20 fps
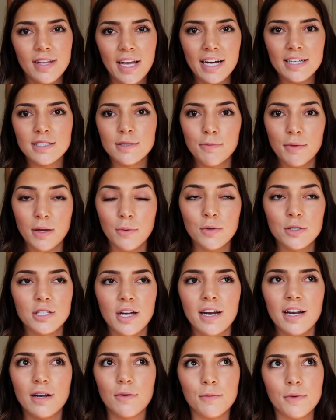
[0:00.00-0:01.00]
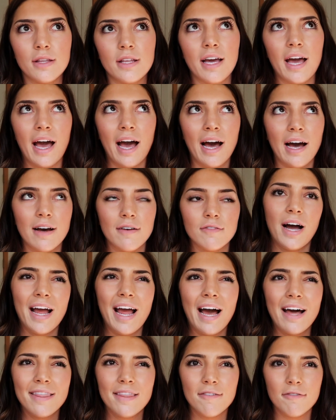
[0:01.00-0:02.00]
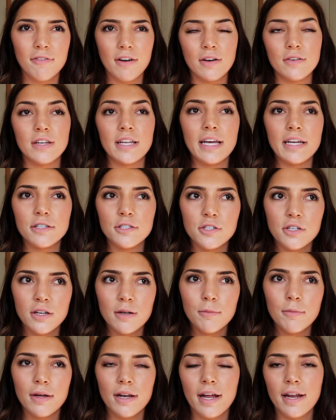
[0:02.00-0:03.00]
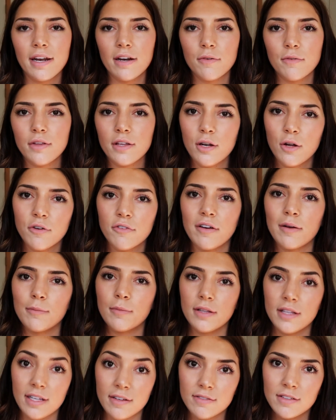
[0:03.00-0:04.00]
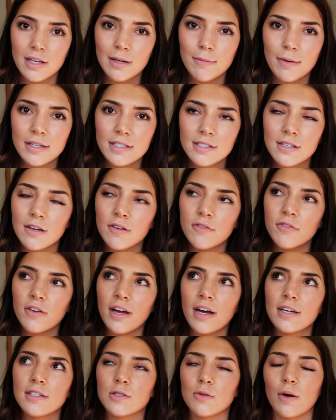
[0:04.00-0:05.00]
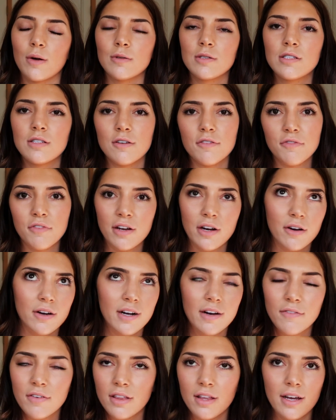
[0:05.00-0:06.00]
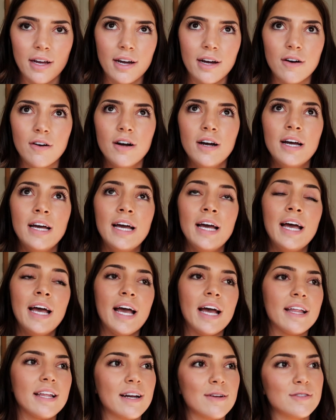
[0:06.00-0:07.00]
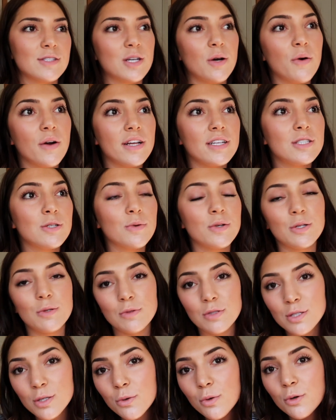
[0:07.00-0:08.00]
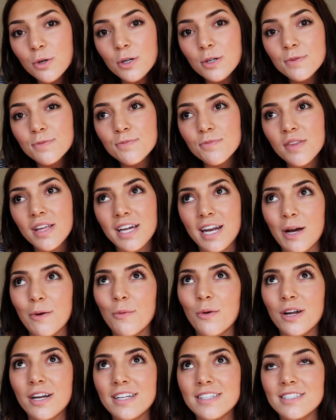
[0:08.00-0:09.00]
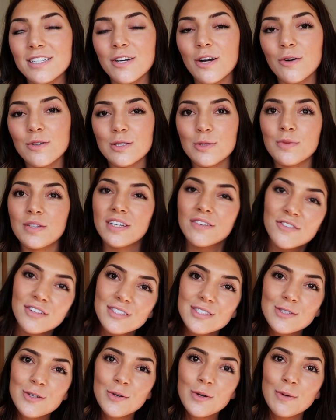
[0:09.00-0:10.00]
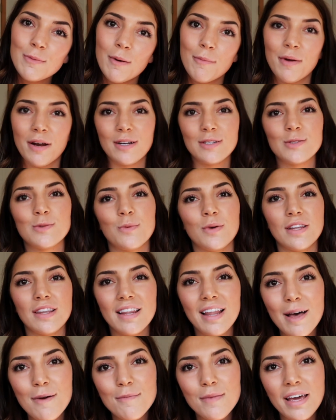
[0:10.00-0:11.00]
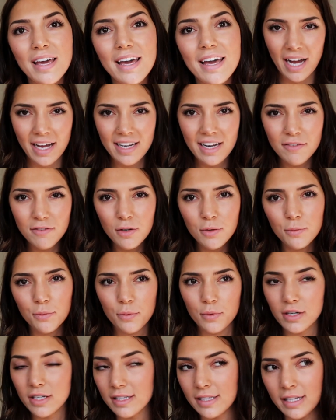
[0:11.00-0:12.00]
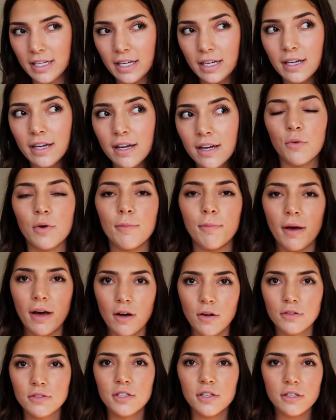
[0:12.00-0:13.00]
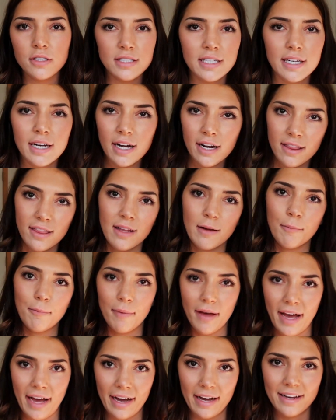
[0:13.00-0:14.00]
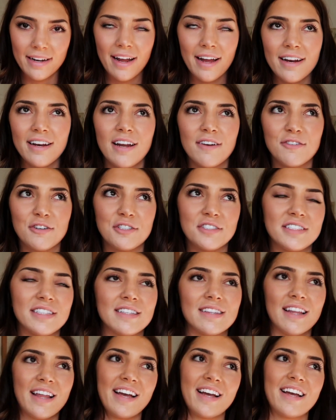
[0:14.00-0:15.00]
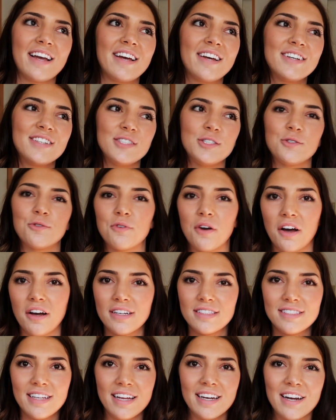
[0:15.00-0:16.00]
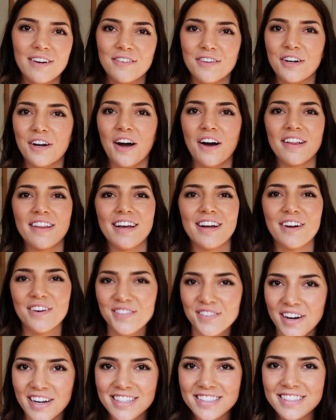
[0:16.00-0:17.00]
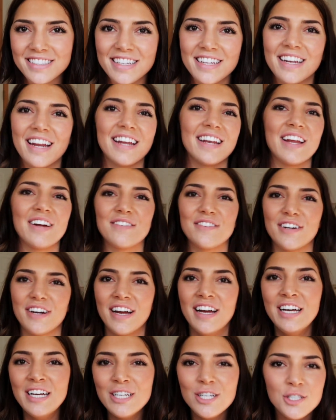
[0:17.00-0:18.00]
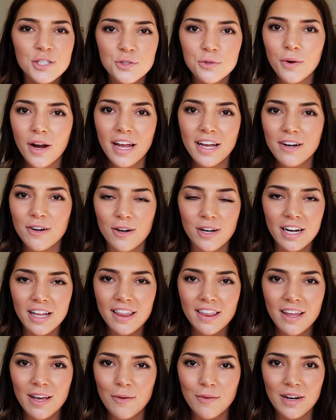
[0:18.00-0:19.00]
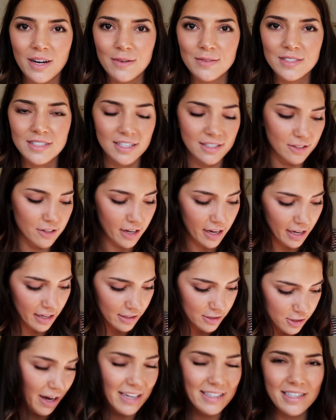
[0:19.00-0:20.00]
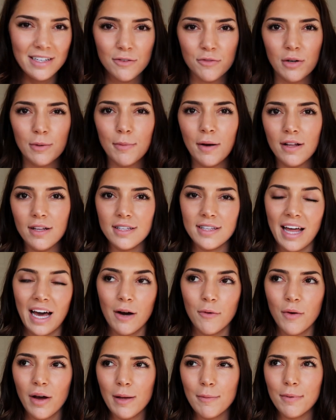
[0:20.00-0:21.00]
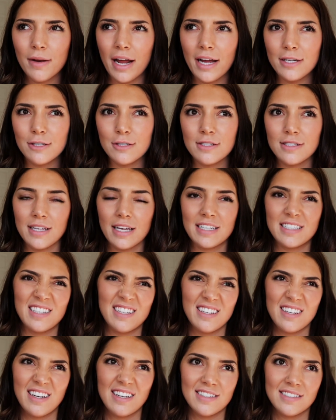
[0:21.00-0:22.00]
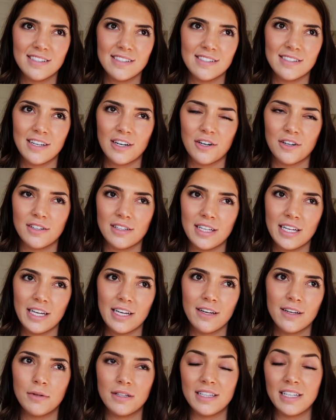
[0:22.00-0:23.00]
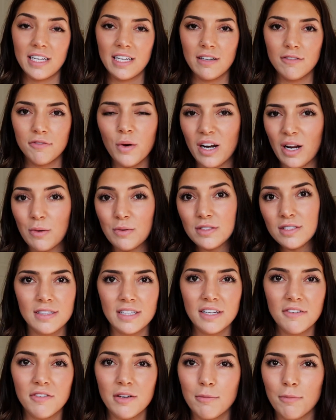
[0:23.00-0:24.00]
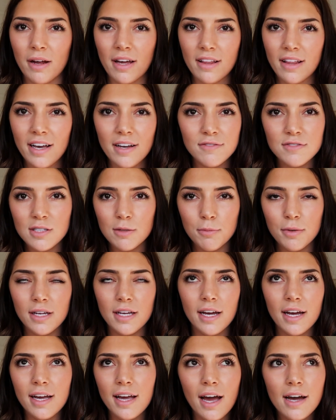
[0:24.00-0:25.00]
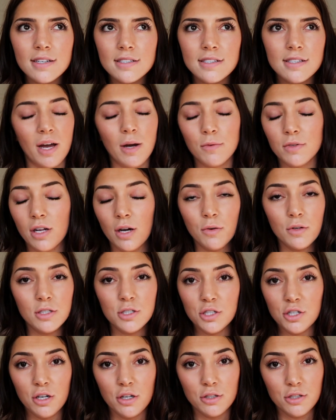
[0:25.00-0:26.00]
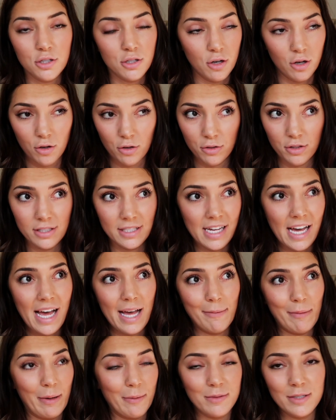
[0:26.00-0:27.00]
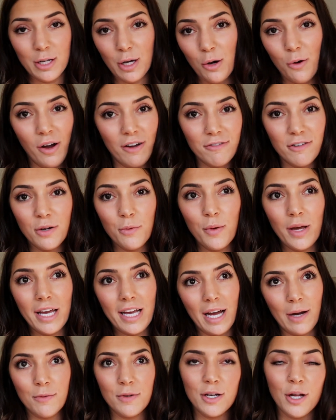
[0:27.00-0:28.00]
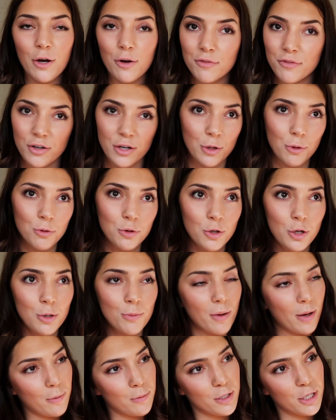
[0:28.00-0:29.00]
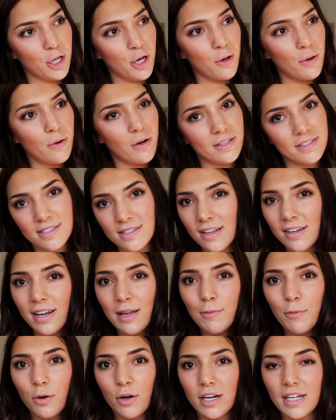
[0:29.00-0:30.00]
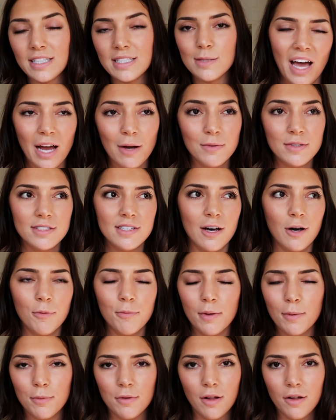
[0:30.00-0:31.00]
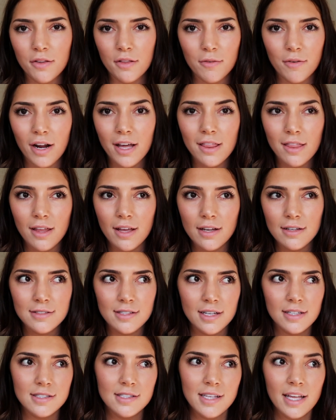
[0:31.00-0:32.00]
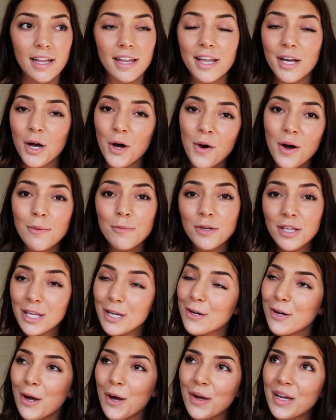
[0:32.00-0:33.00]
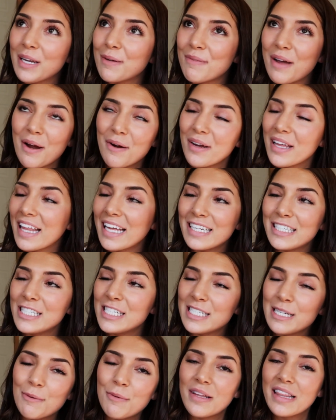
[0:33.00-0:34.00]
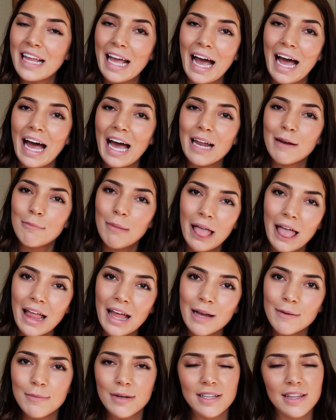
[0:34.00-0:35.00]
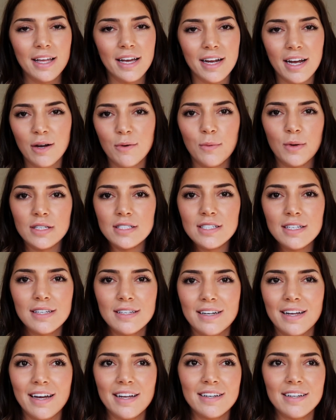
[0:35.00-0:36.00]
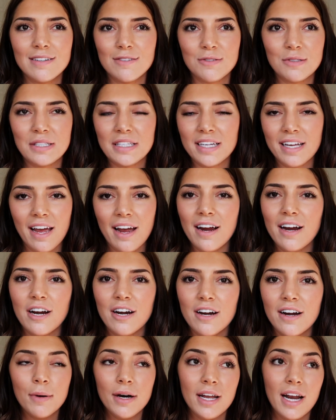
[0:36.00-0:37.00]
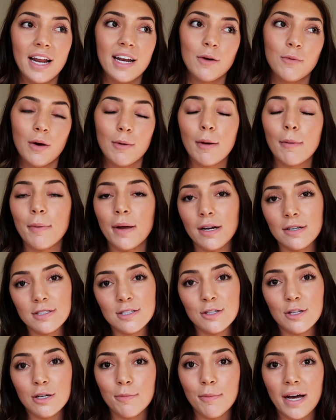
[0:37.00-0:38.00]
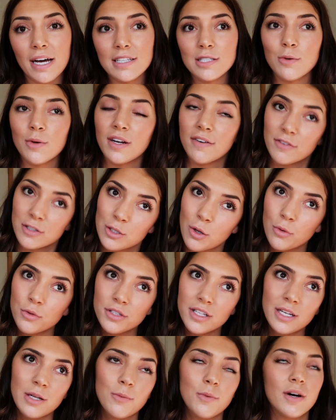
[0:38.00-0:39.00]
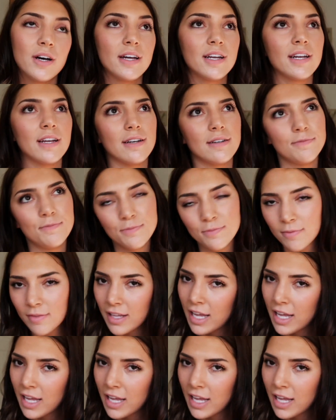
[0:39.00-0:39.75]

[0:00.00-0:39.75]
as me, which I didn't really have. I had the foundation, but I didn't really know if I believed it myself yet, so I was still figuring everything out. And I was going to a new school, and I wanted to go to a different school. My parents wouldn't let me. I never really rebelled or did anything bad. I never did like drugs. I never got like arrested. I never drank or anything when I was underage. I didn't rebel in that way, but I just like didn't necessarily believe what I was living my life to be, I guess. I would go to church all the time. I would go every week. I would go for youth group. I would go on Sunday mornings. I would tell people all the right things. I'd say like, oh, I'm really growing in my relationship with God, but like I wasn't. I didn't really care, but I didn't want my parents to look bad, so I never told anyone. And